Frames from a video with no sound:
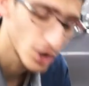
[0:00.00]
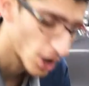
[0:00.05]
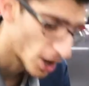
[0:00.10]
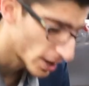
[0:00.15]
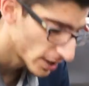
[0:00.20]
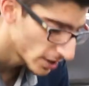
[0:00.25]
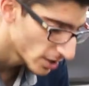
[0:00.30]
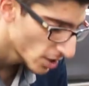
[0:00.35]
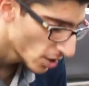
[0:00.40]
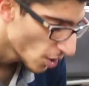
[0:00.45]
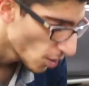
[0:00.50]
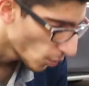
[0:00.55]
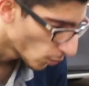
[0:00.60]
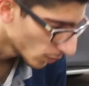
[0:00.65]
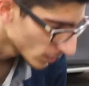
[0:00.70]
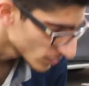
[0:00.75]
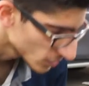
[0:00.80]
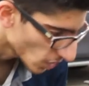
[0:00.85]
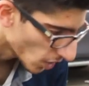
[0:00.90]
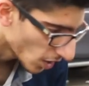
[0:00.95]
car
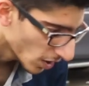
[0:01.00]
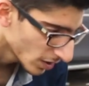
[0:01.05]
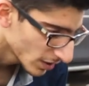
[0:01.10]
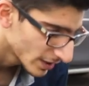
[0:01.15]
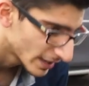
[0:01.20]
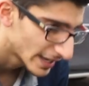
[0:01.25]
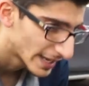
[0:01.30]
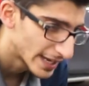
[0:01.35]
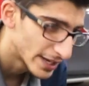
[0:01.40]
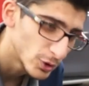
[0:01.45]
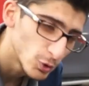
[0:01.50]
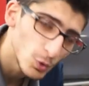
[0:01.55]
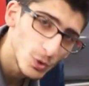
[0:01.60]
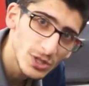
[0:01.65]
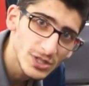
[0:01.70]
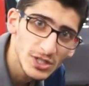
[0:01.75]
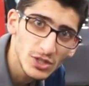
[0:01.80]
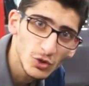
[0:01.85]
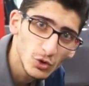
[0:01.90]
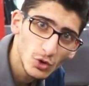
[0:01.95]
was all
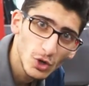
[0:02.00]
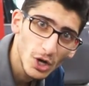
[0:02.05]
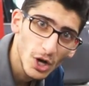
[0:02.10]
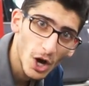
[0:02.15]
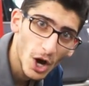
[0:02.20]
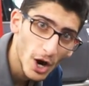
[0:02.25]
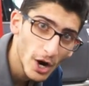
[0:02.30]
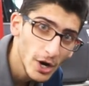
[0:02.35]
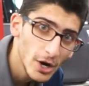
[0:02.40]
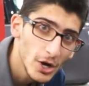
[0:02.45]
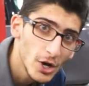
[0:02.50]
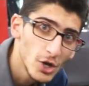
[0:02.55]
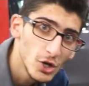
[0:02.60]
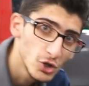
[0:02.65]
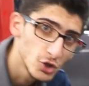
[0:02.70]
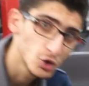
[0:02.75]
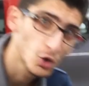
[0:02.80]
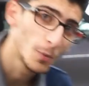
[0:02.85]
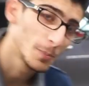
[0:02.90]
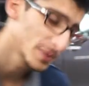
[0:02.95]
inwards into the car.
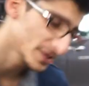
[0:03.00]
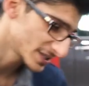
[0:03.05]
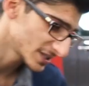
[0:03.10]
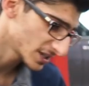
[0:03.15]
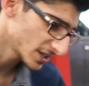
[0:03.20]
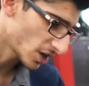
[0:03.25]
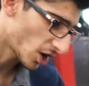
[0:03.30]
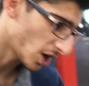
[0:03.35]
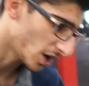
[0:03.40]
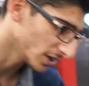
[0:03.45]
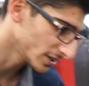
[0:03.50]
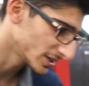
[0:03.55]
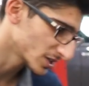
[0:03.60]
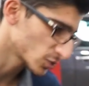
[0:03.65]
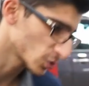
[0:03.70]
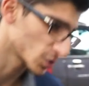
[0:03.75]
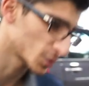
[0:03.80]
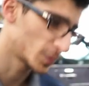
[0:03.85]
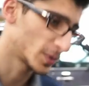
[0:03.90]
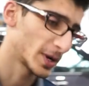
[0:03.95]
So basically all this
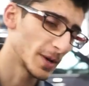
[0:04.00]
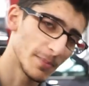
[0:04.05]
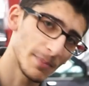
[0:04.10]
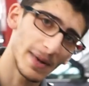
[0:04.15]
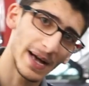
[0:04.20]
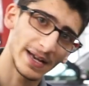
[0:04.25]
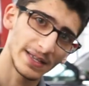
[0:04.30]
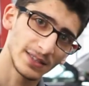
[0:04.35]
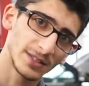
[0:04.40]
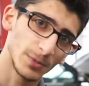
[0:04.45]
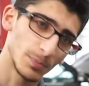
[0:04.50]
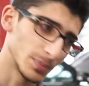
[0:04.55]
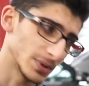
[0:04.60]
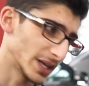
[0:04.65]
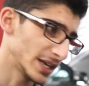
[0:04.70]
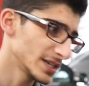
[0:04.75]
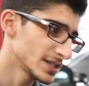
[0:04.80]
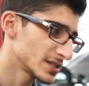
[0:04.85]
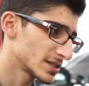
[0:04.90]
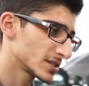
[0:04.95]
was put back to
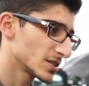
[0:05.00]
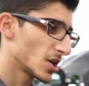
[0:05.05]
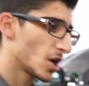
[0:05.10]
place.